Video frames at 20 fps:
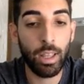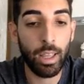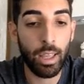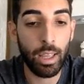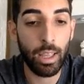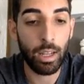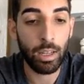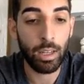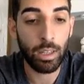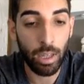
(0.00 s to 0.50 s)

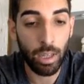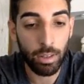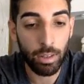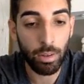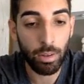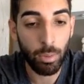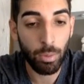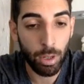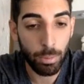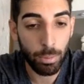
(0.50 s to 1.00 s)
And yes,
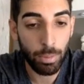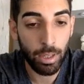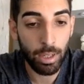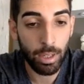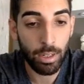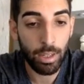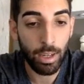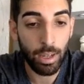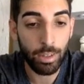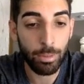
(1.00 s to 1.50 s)
I want to be
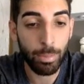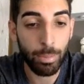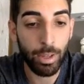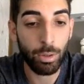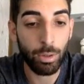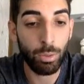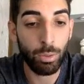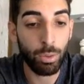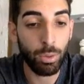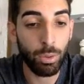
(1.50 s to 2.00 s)
indexed by
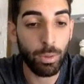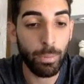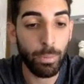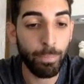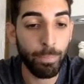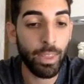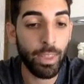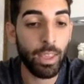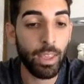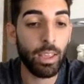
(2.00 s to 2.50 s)
Google.
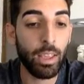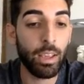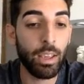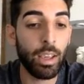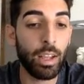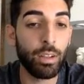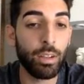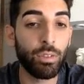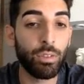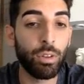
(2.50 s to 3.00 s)

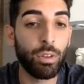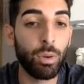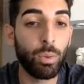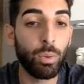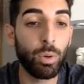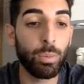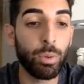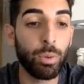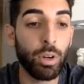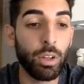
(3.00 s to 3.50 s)
Install
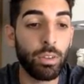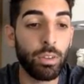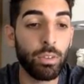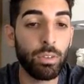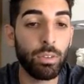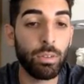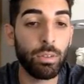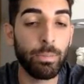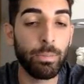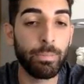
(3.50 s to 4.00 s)

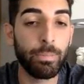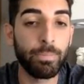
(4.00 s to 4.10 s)
WordPress.